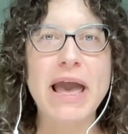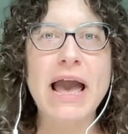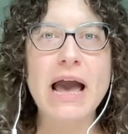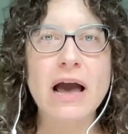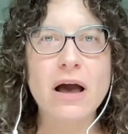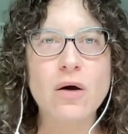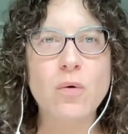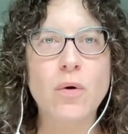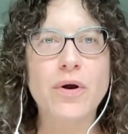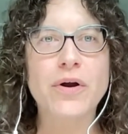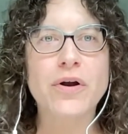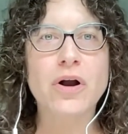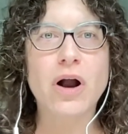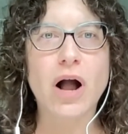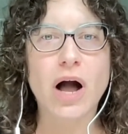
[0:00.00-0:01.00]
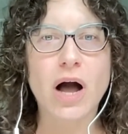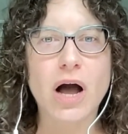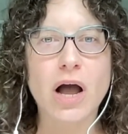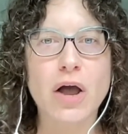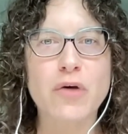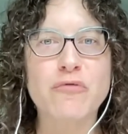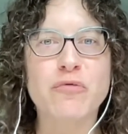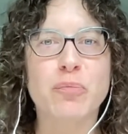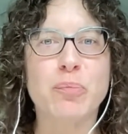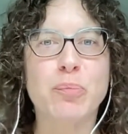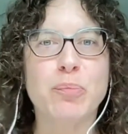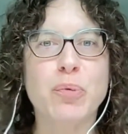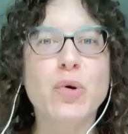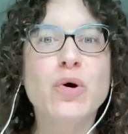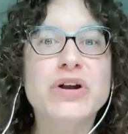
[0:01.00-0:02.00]
power of
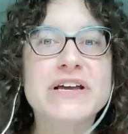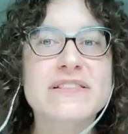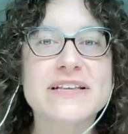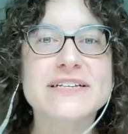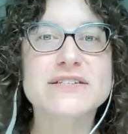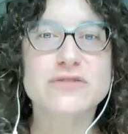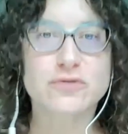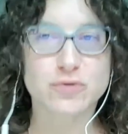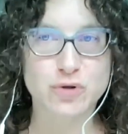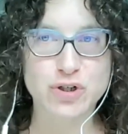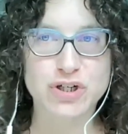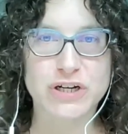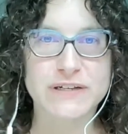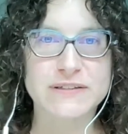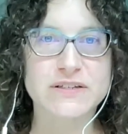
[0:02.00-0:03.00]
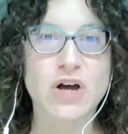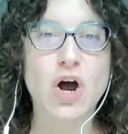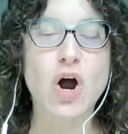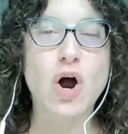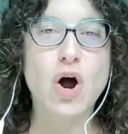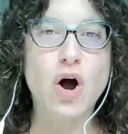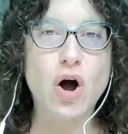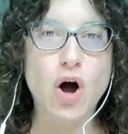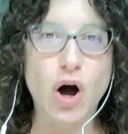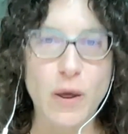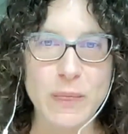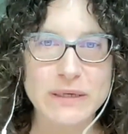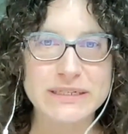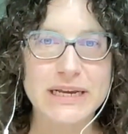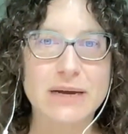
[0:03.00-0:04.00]
putting these solutions
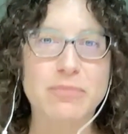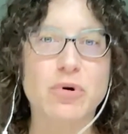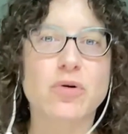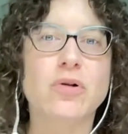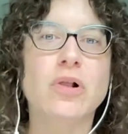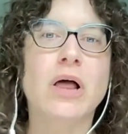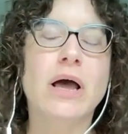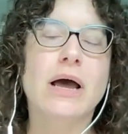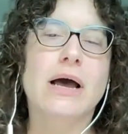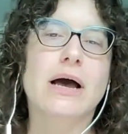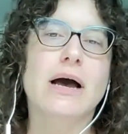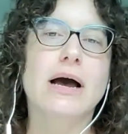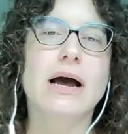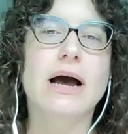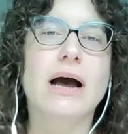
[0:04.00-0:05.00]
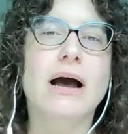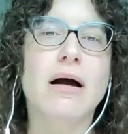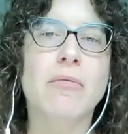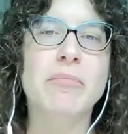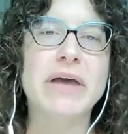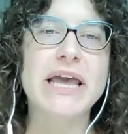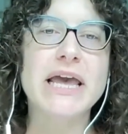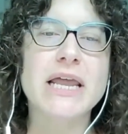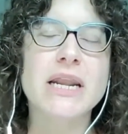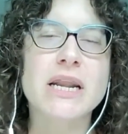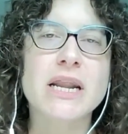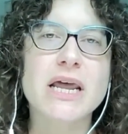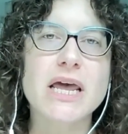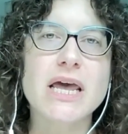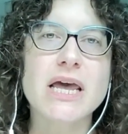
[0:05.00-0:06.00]
on the table
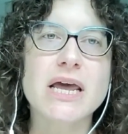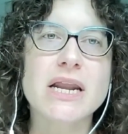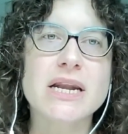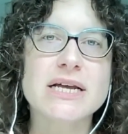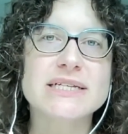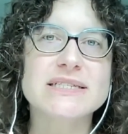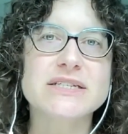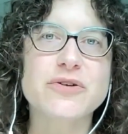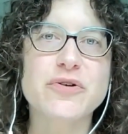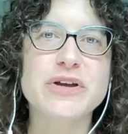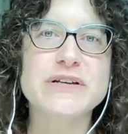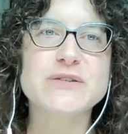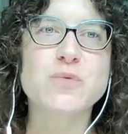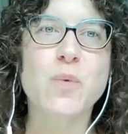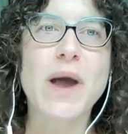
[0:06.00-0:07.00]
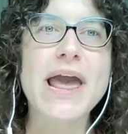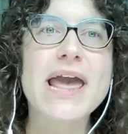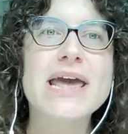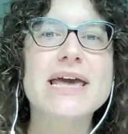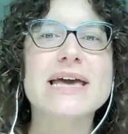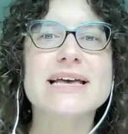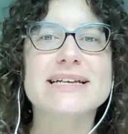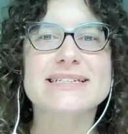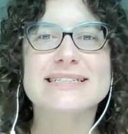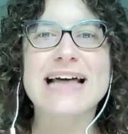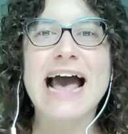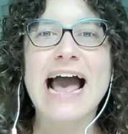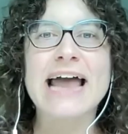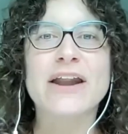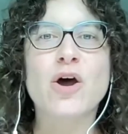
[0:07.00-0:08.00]
in a serious way is
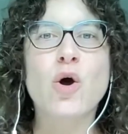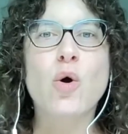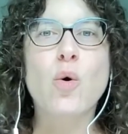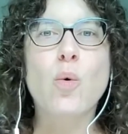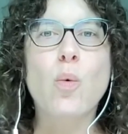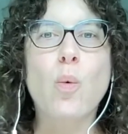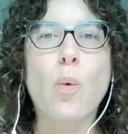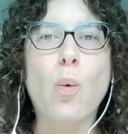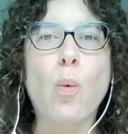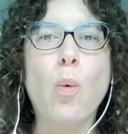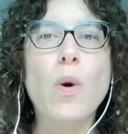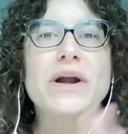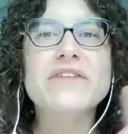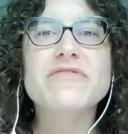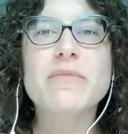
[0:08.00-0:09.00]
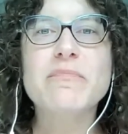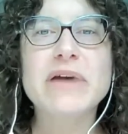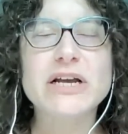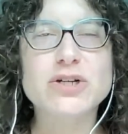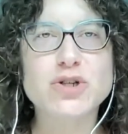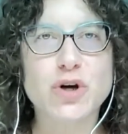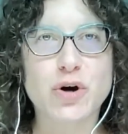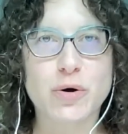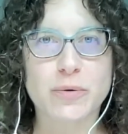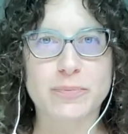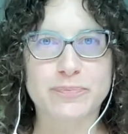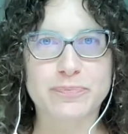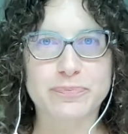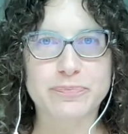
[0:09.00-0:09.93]
that one of the major